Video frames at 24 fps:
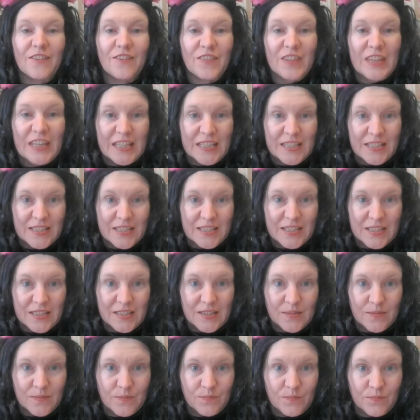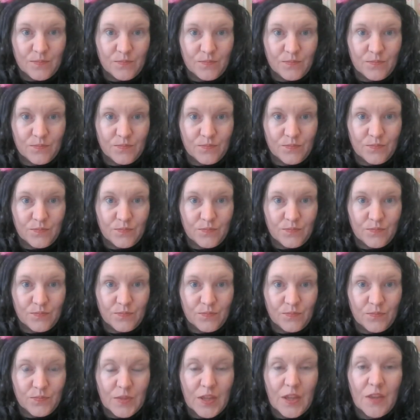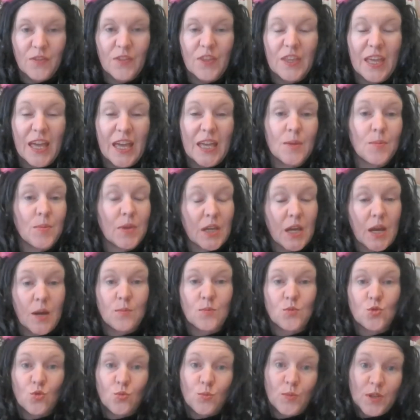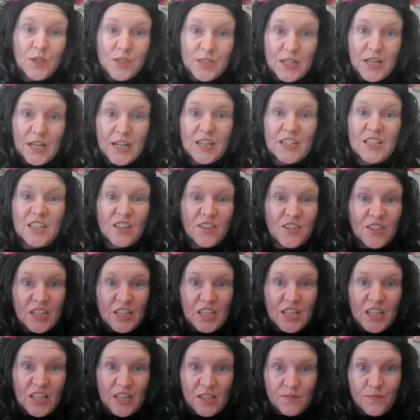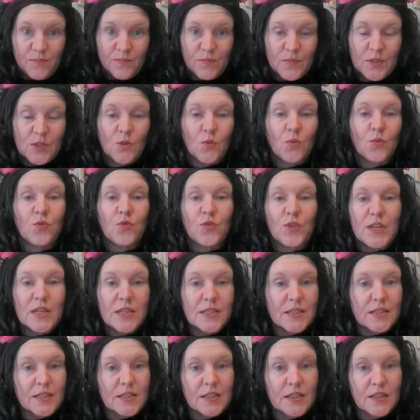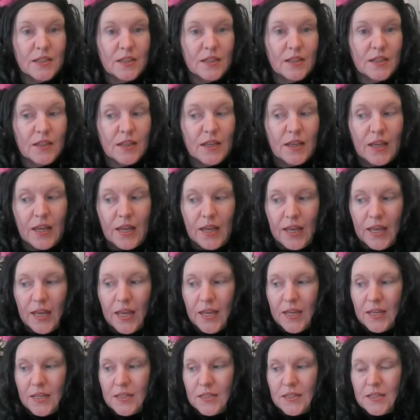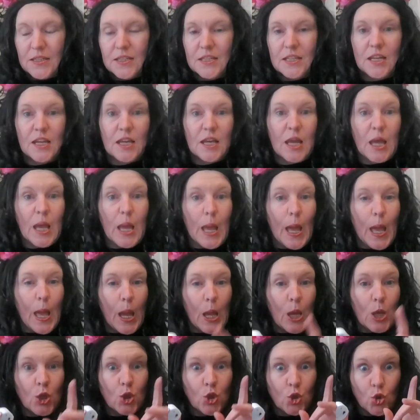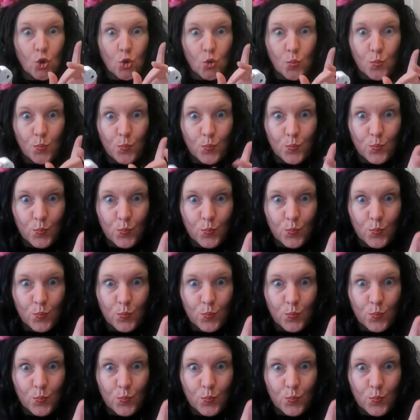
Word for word: feast. The A becomes almost like another E. So feast and you